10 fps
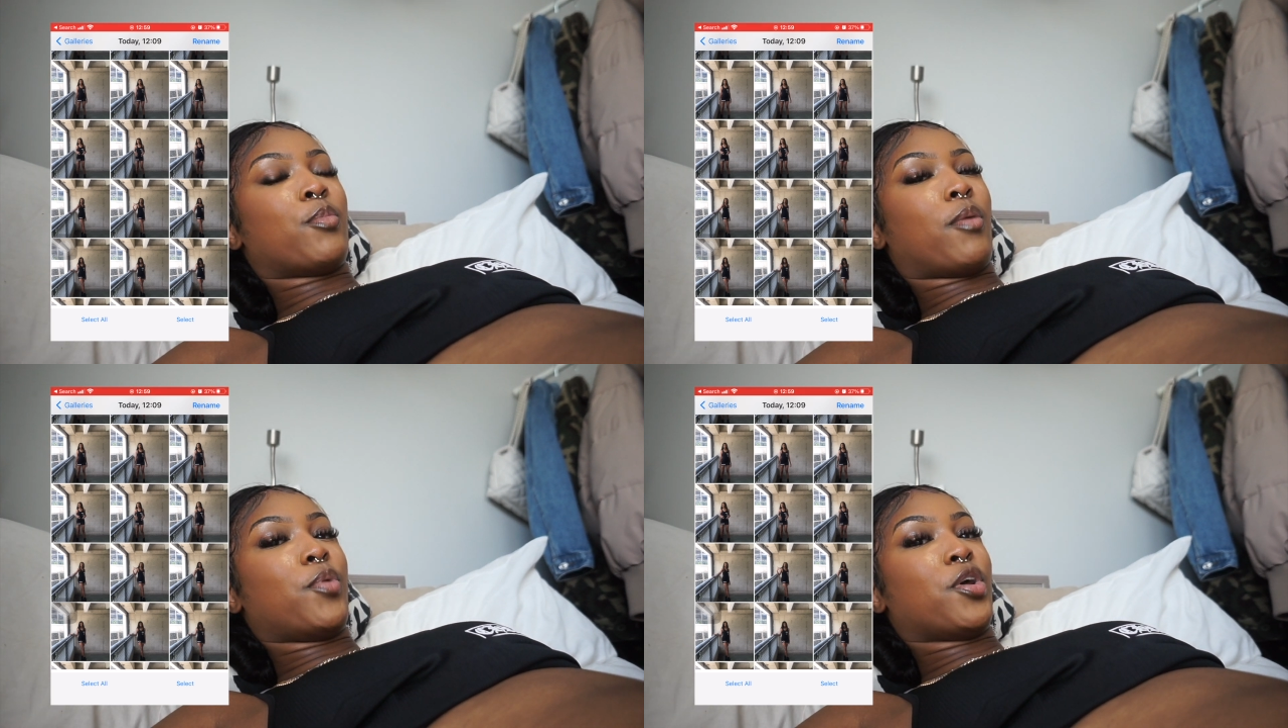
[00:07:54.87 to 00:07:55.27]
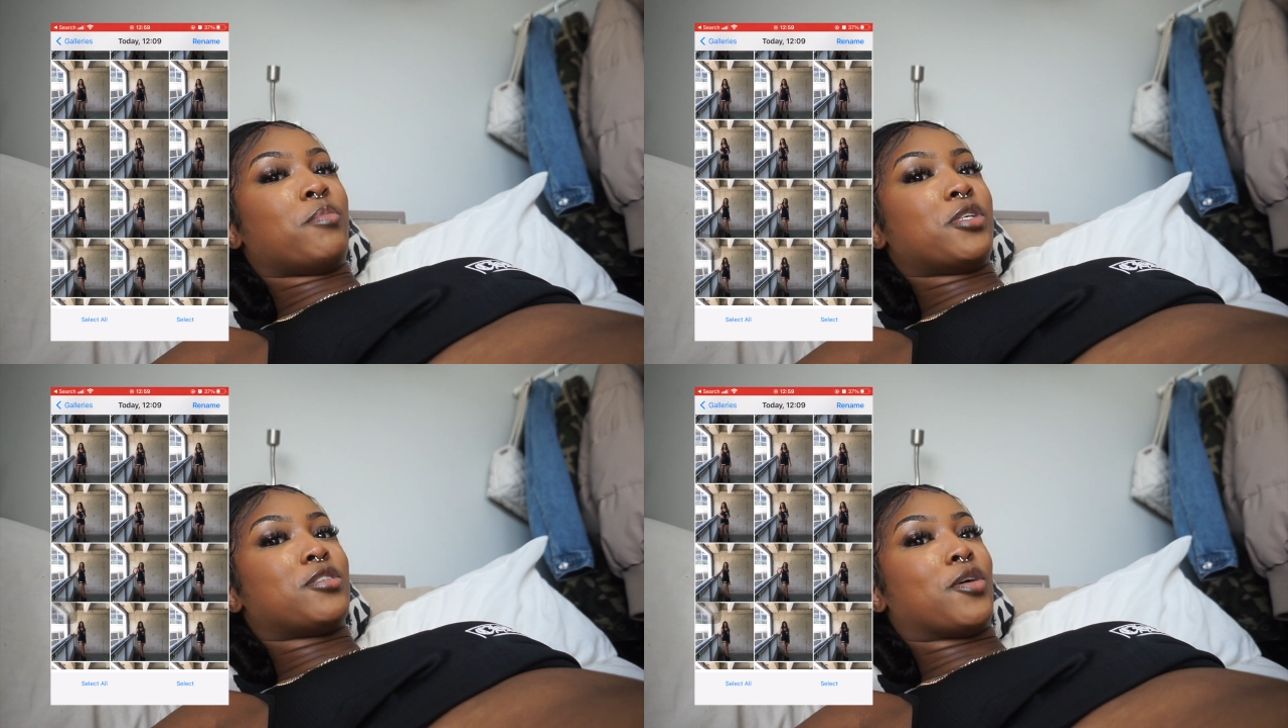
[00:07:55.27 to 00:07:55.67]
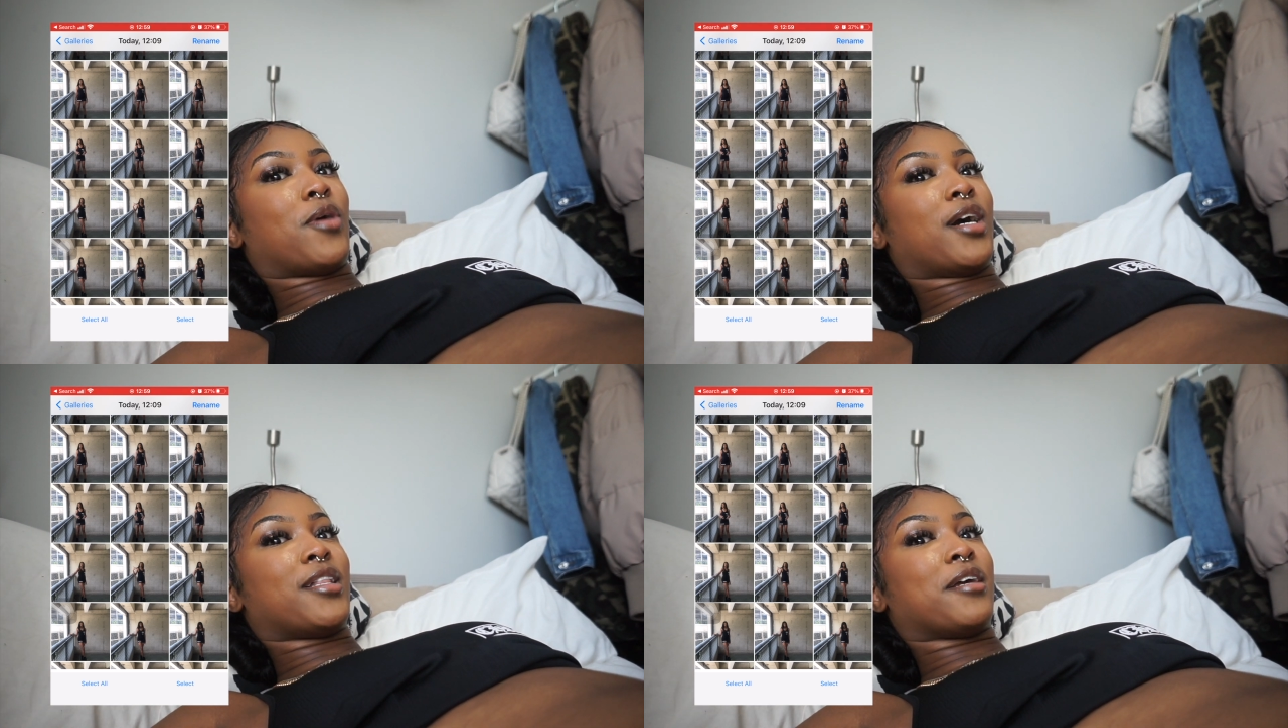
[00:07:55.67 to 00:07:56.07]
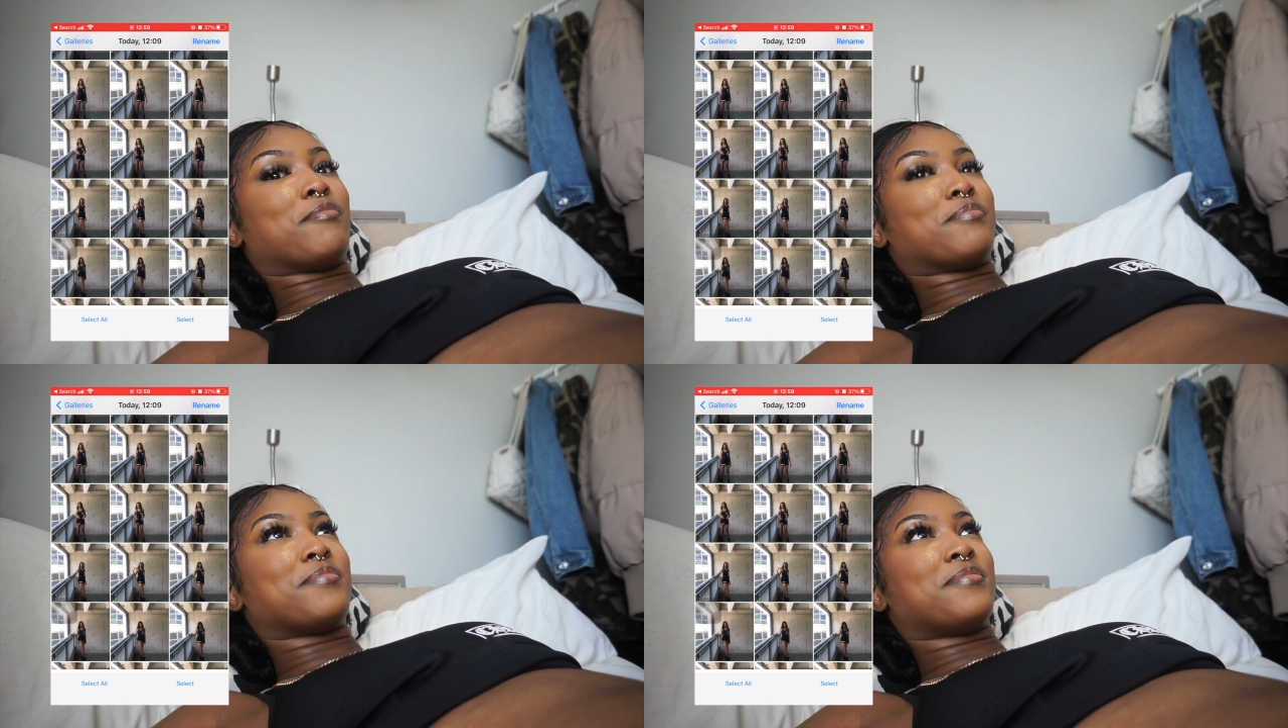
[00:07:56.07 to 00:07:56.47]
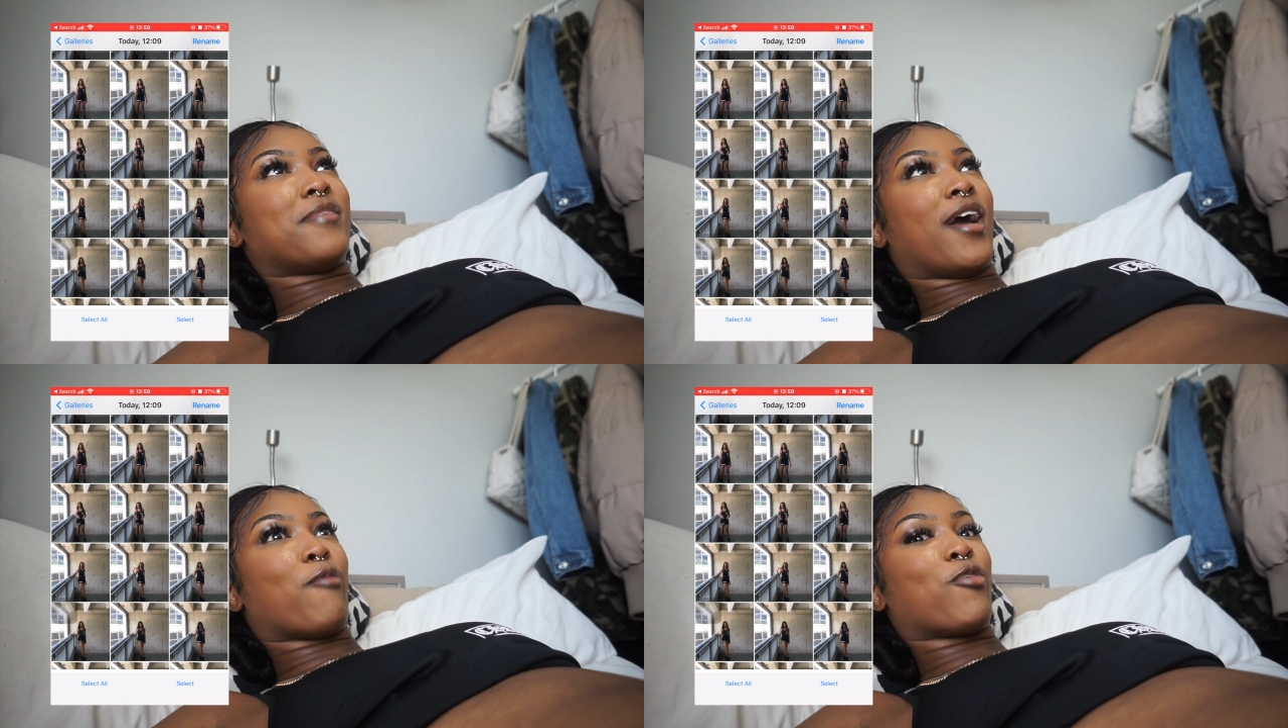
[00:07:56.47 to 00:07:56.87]
probably gonna be so ugly
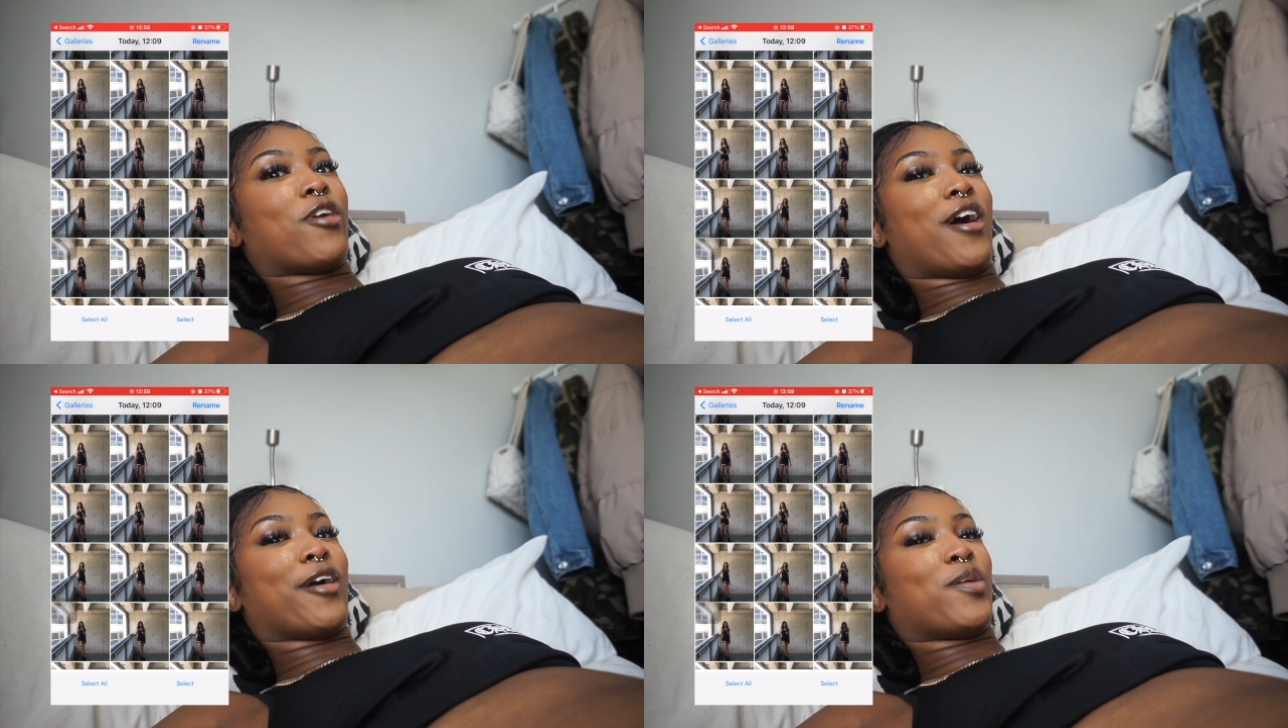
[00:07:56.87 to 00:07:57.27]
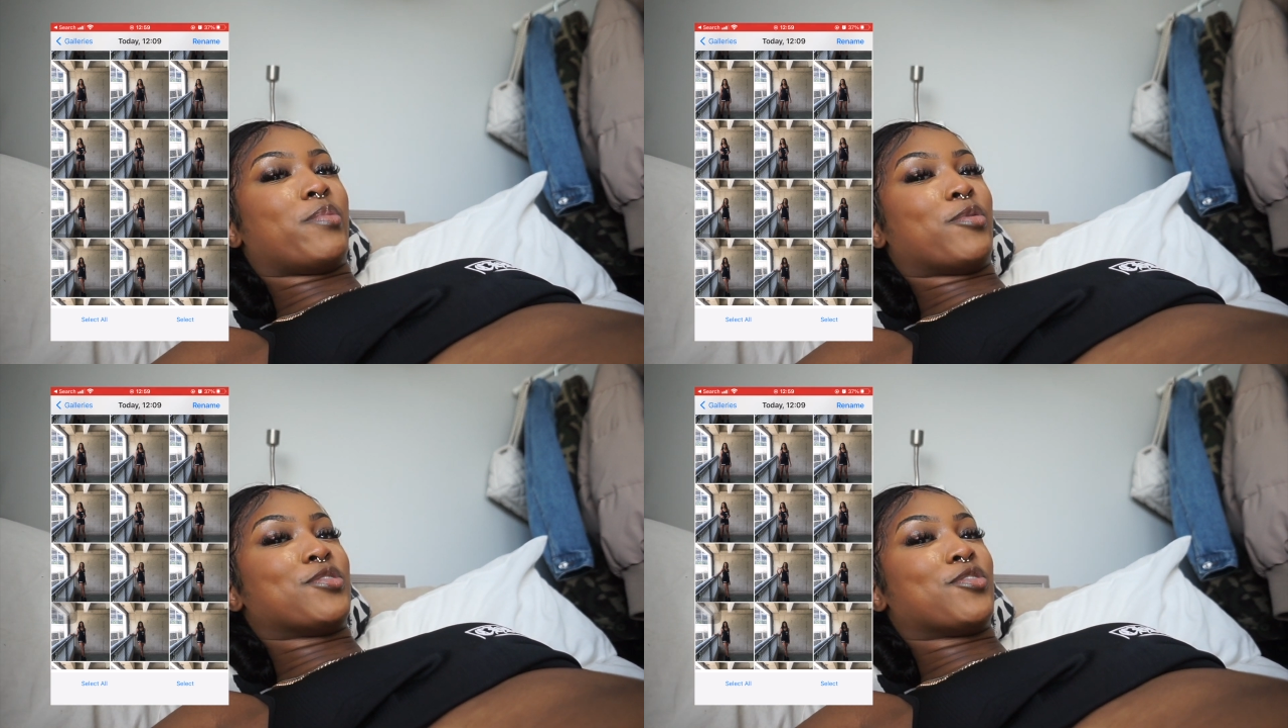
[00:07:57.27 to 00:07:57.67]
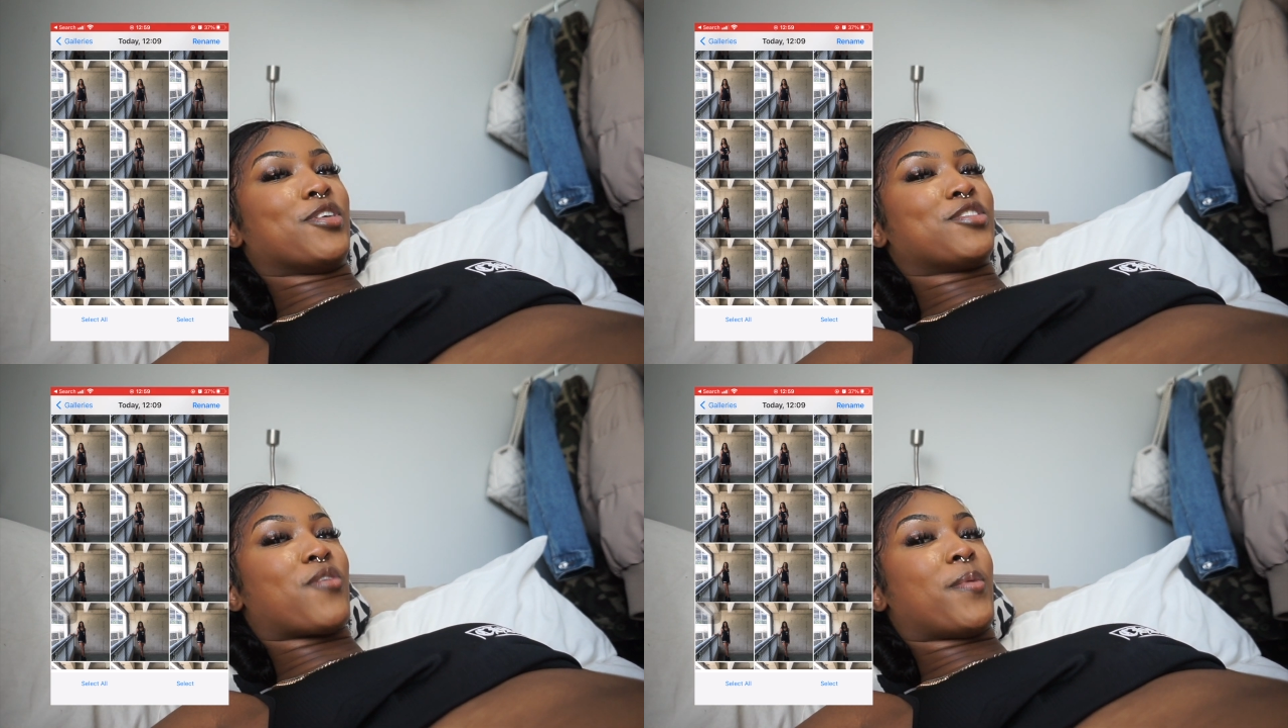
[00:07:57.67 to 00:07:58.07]
and we're not gonna be posting on Instagram.